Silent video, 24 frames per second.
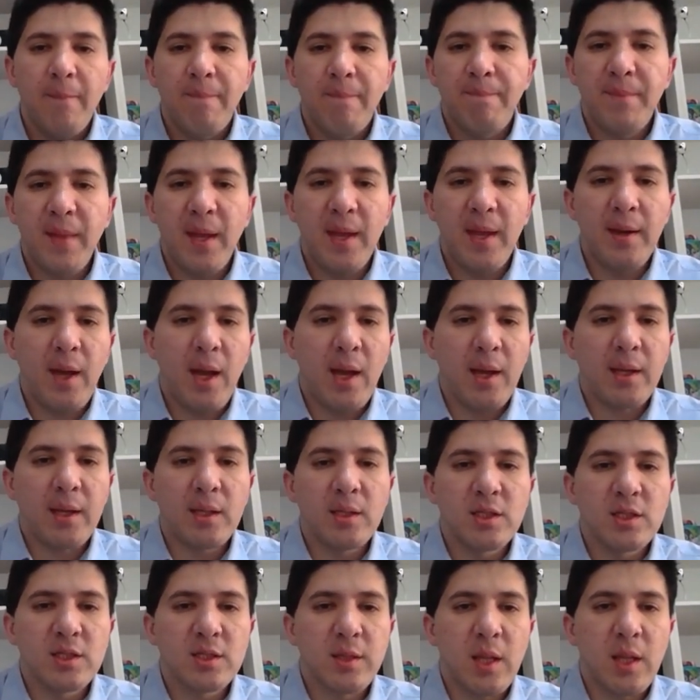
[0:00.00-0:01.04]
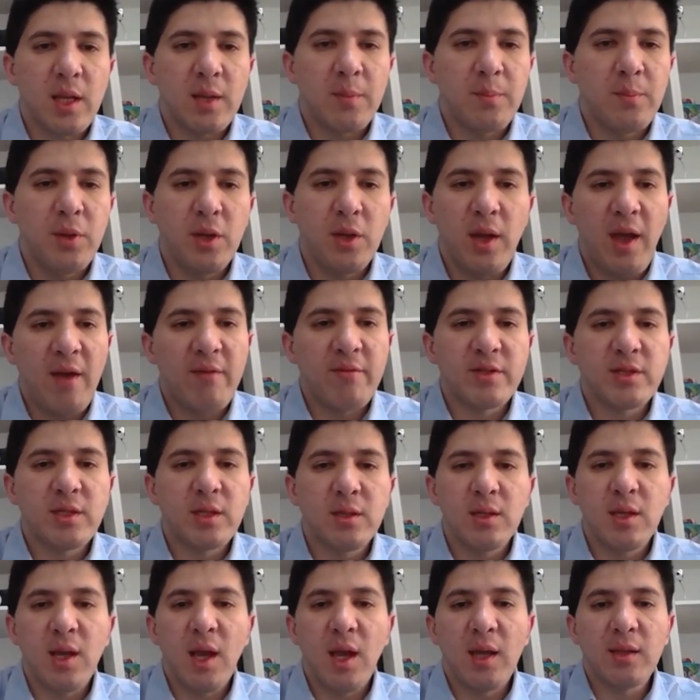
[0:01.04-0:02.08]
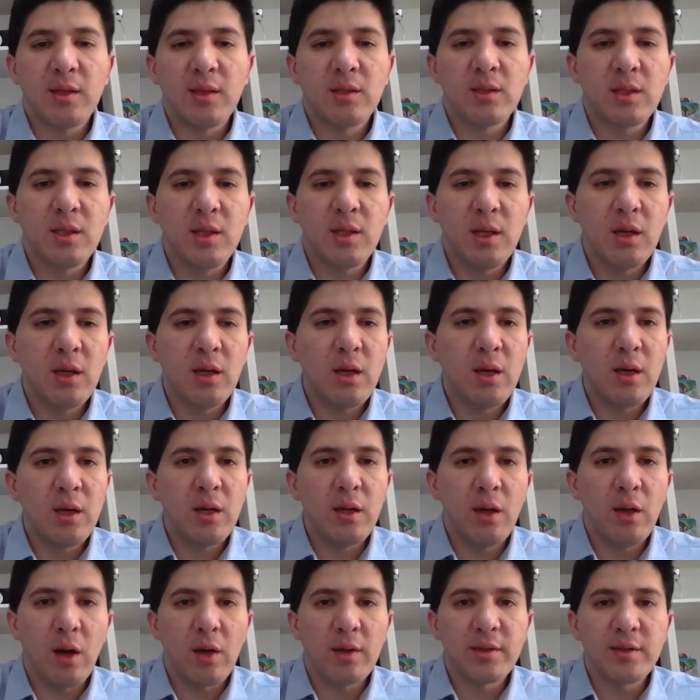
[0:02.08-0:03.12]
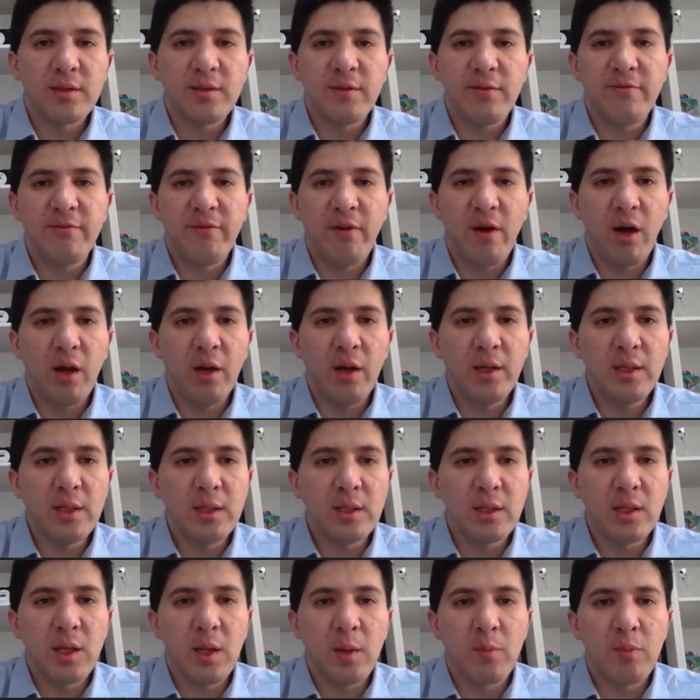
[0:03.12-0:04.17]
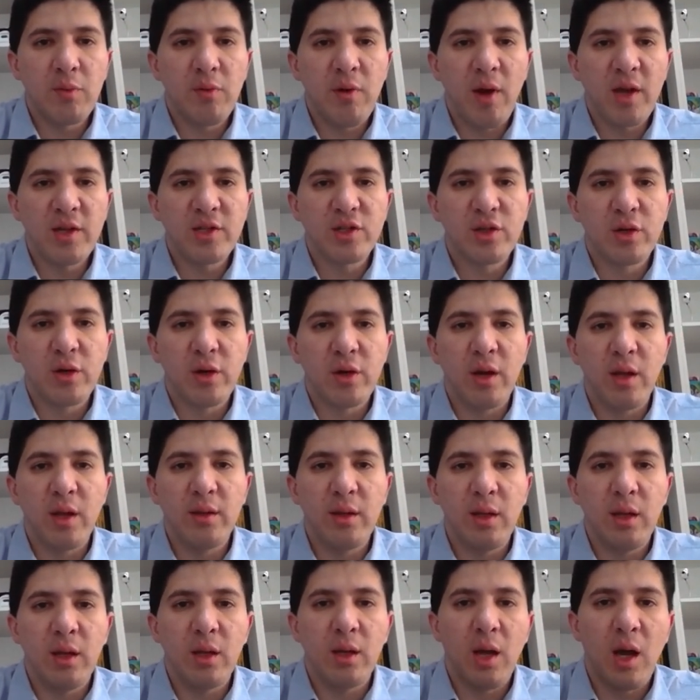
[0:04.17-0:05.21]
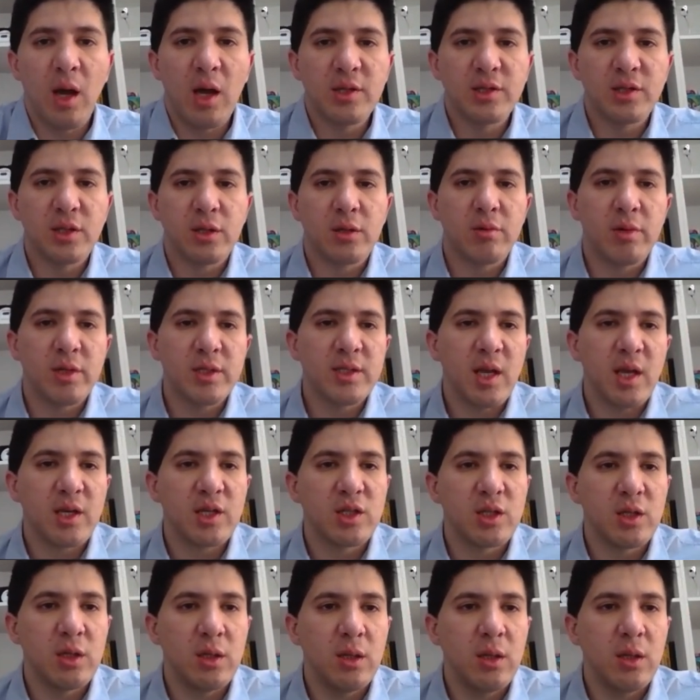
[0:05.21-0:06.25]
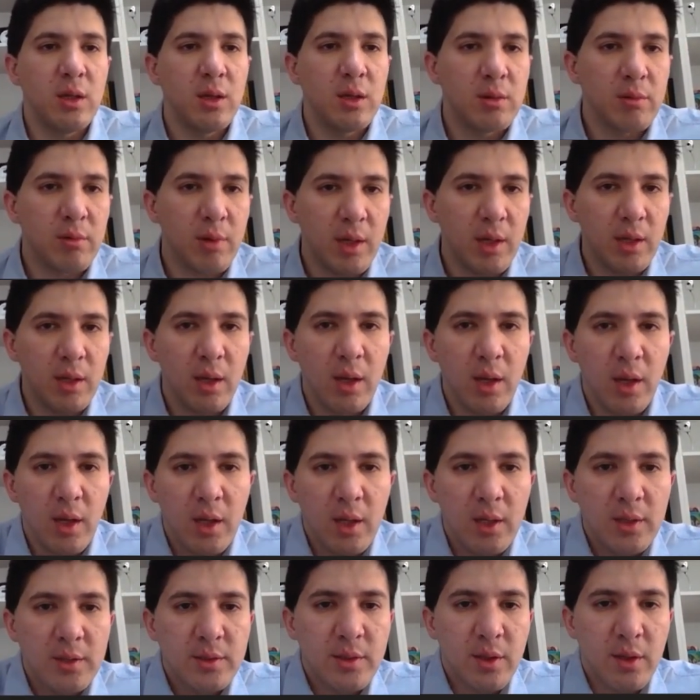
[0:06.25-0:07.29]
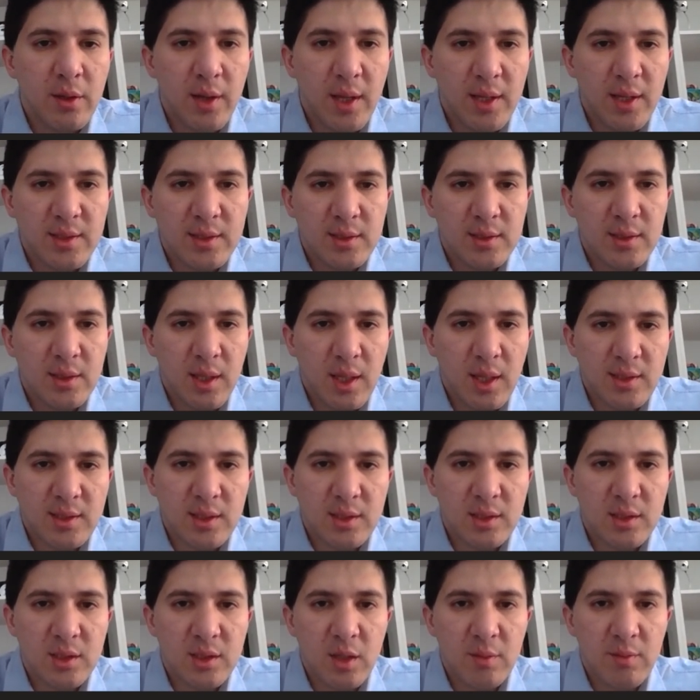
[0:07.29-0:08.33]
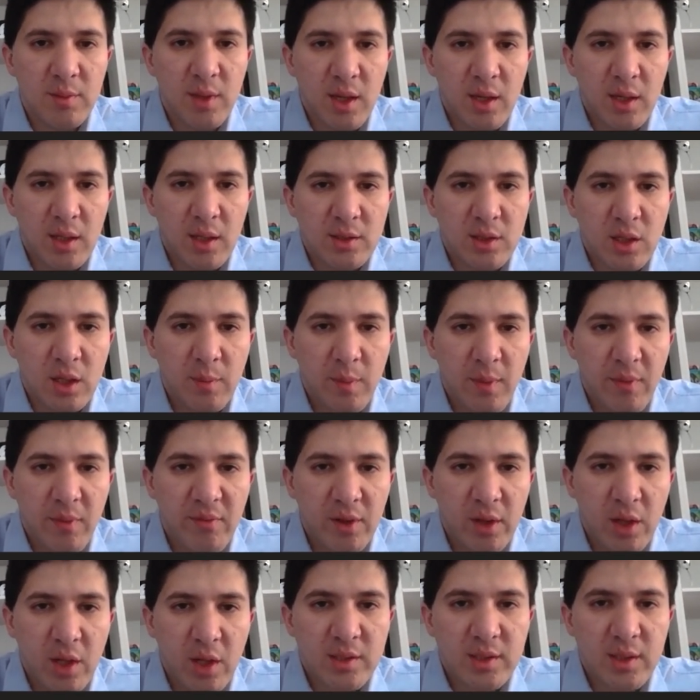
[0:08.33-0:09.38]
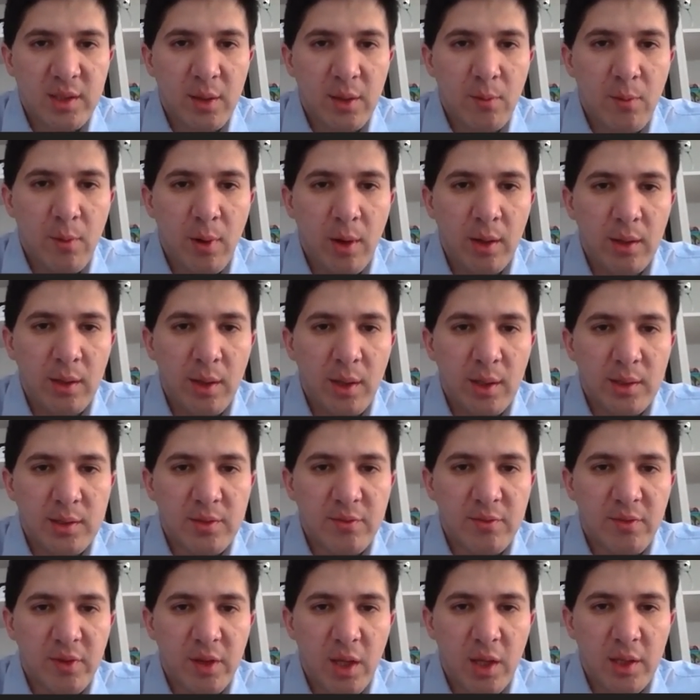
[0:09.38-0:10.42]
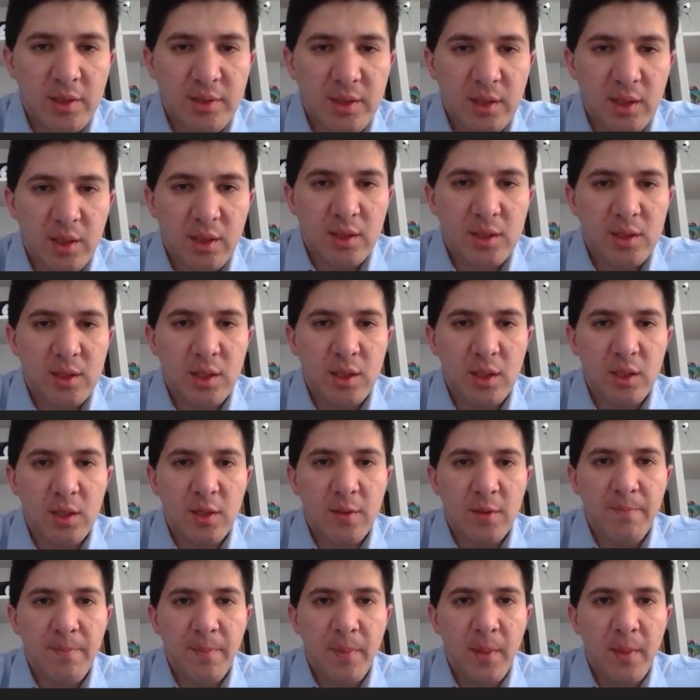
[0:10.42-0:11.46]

Then I can just like put everything together to here in order to find the pressure in the larger cross section, right? So let's assume that it's going to be velocity 1, it's velocity 2.